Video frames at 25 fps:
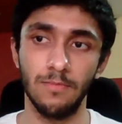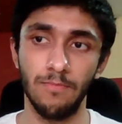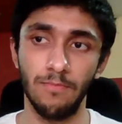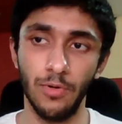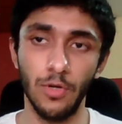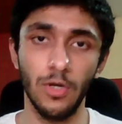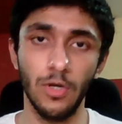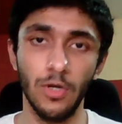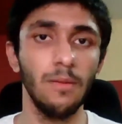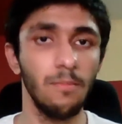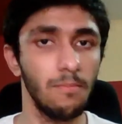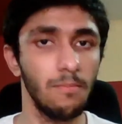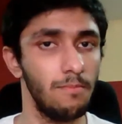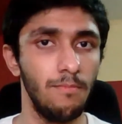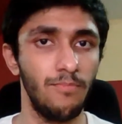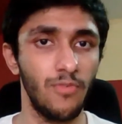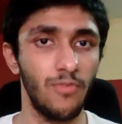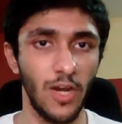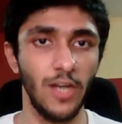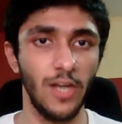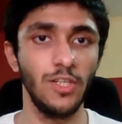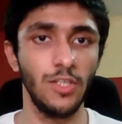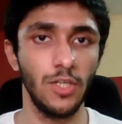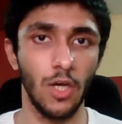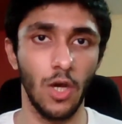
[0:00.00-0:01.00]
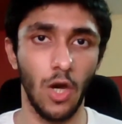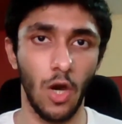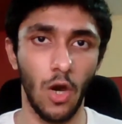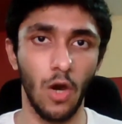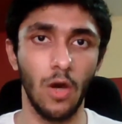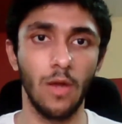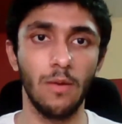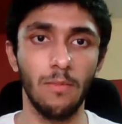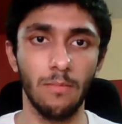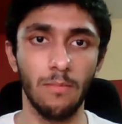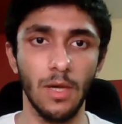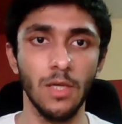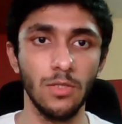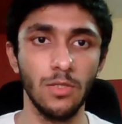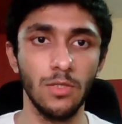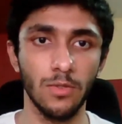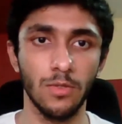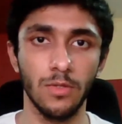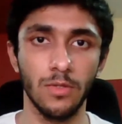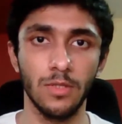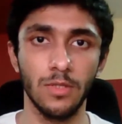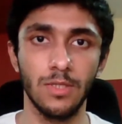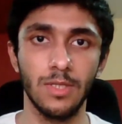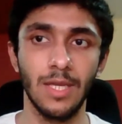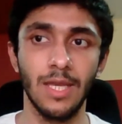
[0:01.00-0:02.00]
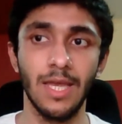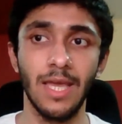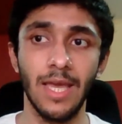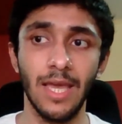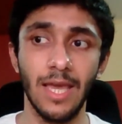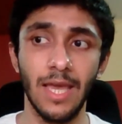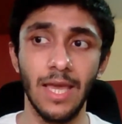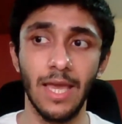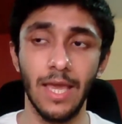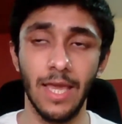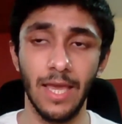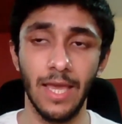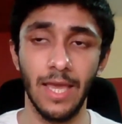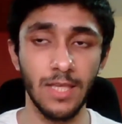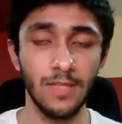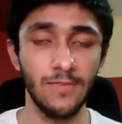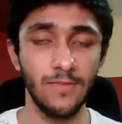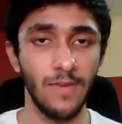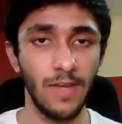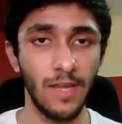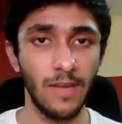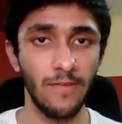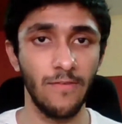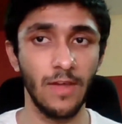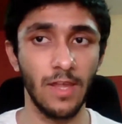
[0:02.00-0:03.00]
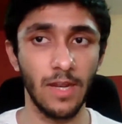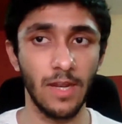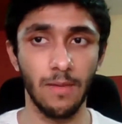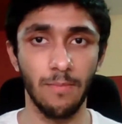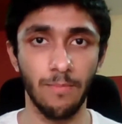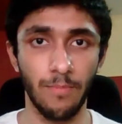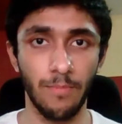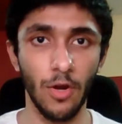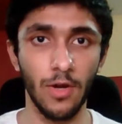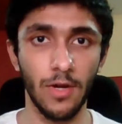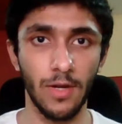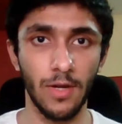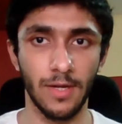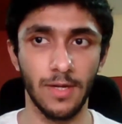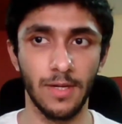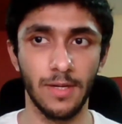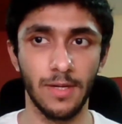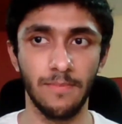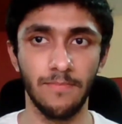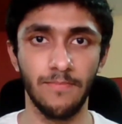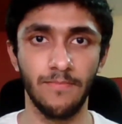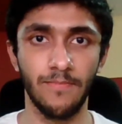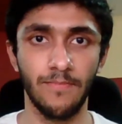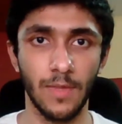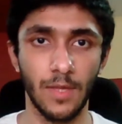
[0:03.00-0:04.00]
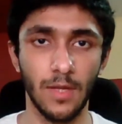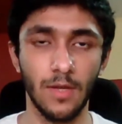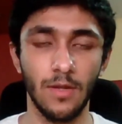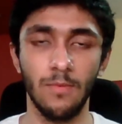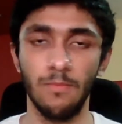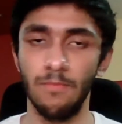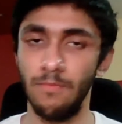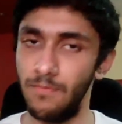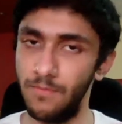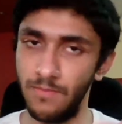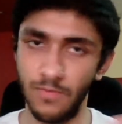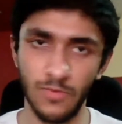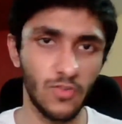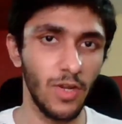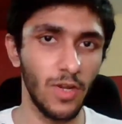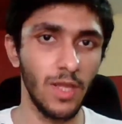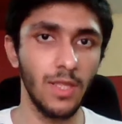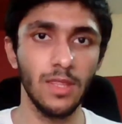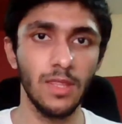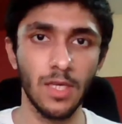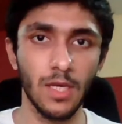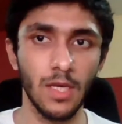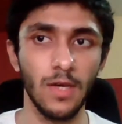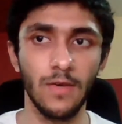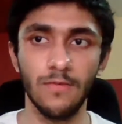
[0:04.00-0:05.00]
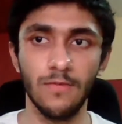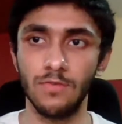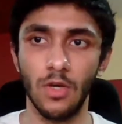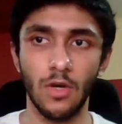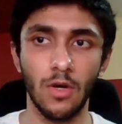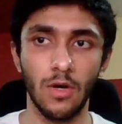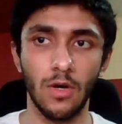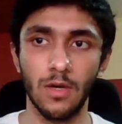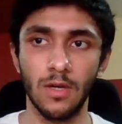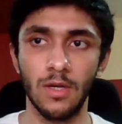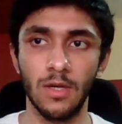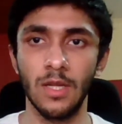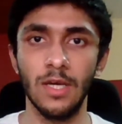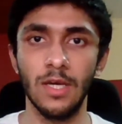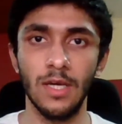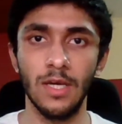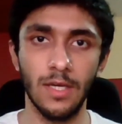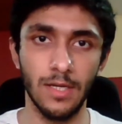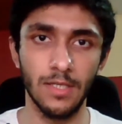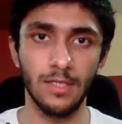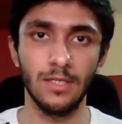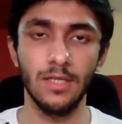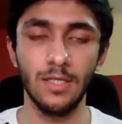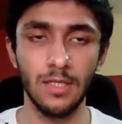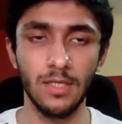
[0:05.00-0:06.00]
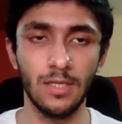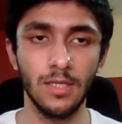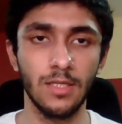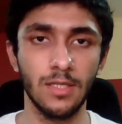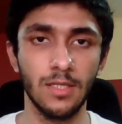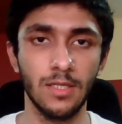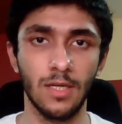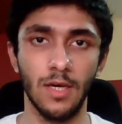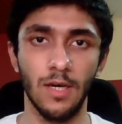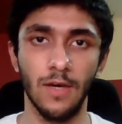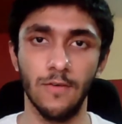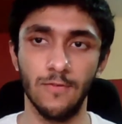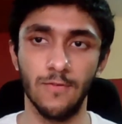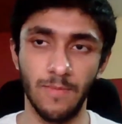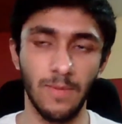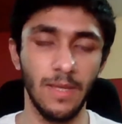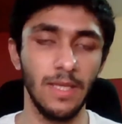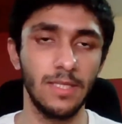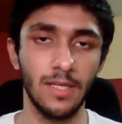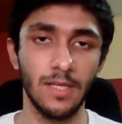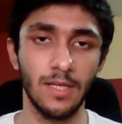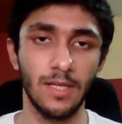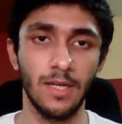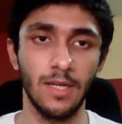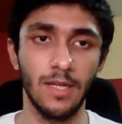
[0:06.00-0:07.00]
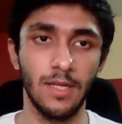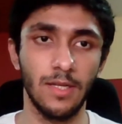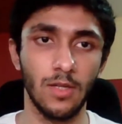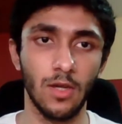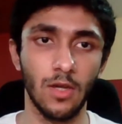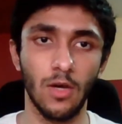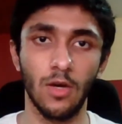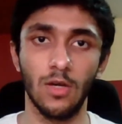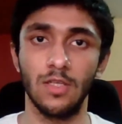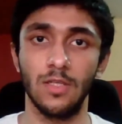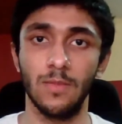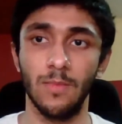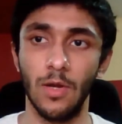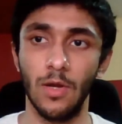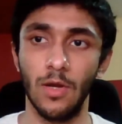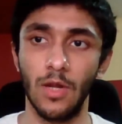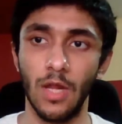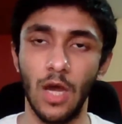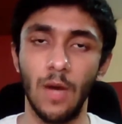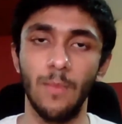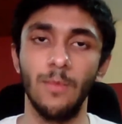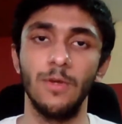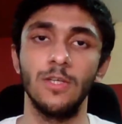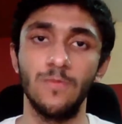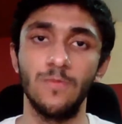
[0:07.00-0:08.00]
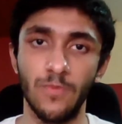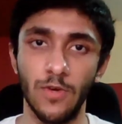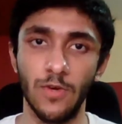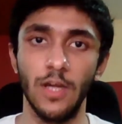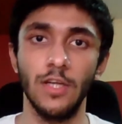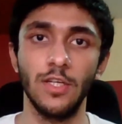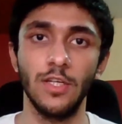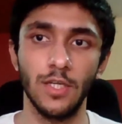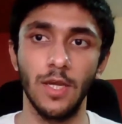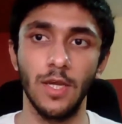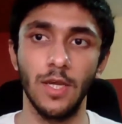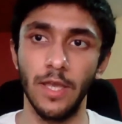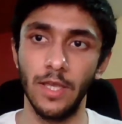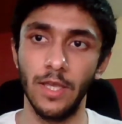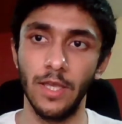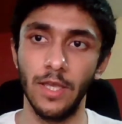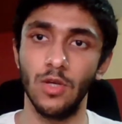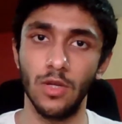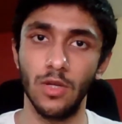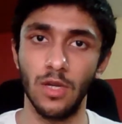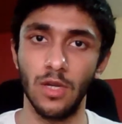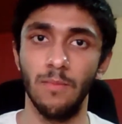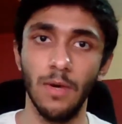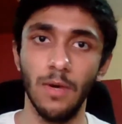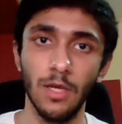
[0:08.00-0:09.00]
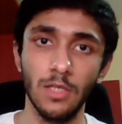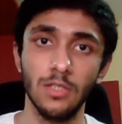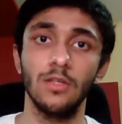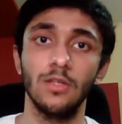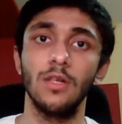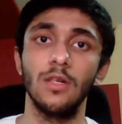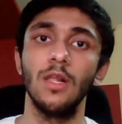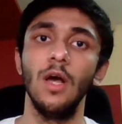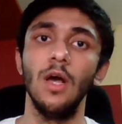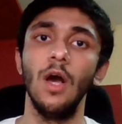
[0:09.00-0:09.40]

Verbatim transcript: putting pressure on muscles is very, very important. You know, strength curves or resistance curves basically talks about how much pressure is on your muscle